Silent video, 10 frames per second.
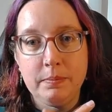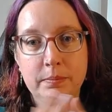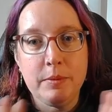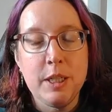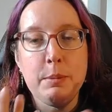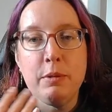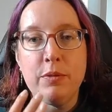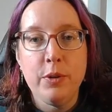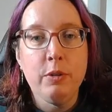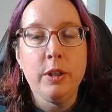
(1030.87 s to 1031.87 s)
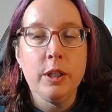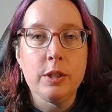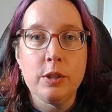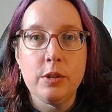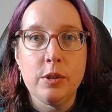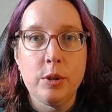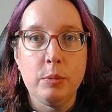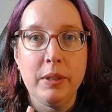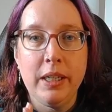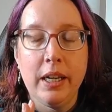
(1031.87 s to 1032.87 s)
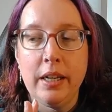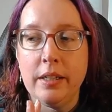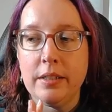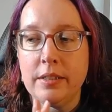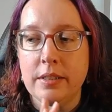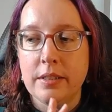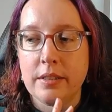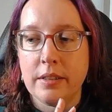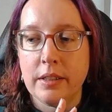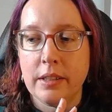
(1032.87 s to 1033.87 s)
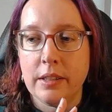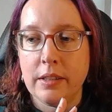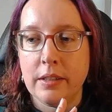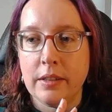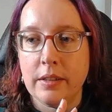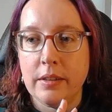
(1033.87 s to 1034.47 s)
She's been referring it to me as the